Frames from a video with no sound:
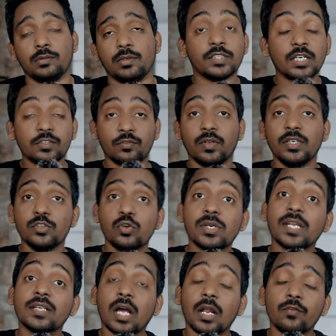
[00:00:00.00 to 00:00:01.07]
That's when you
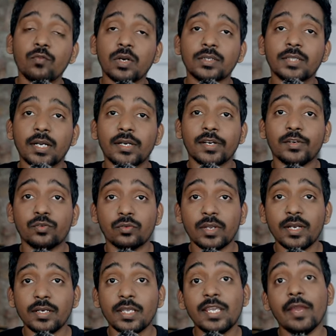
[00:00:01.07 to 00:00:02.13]
can convert that into
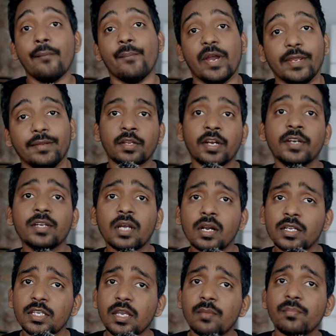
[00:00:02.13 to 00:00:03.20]
an EMI. Credit
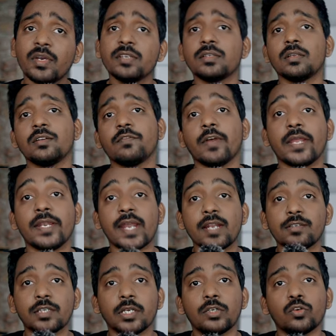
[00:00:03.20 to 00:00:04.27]
card EMIs are a
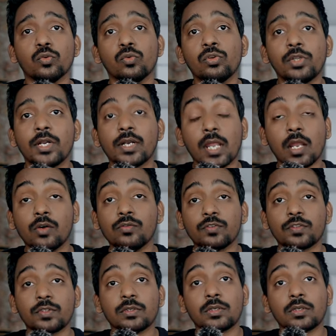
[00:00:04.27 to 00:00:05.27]
financial tool that allows